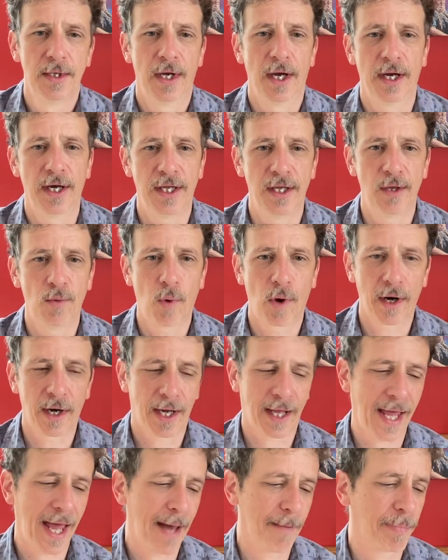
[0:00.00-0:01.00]
And he wanted
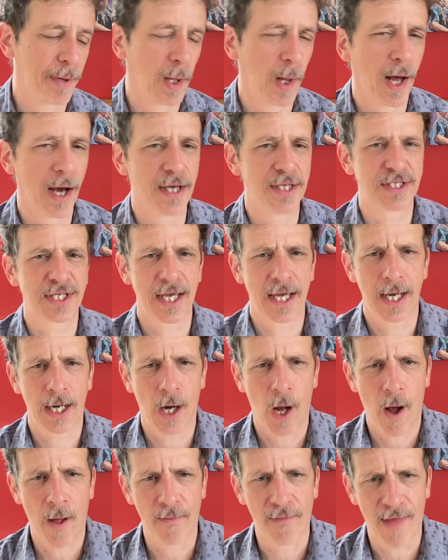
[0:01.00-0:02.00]
to capitalize in
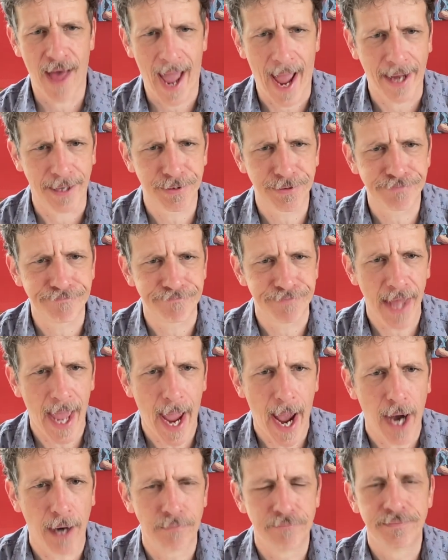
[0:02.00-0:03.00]
on that.
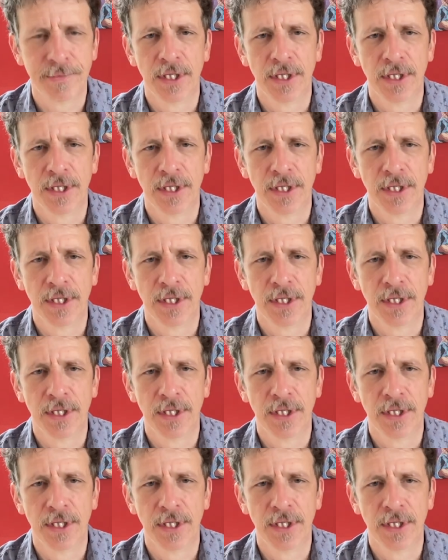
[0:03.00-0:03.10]
Yeah.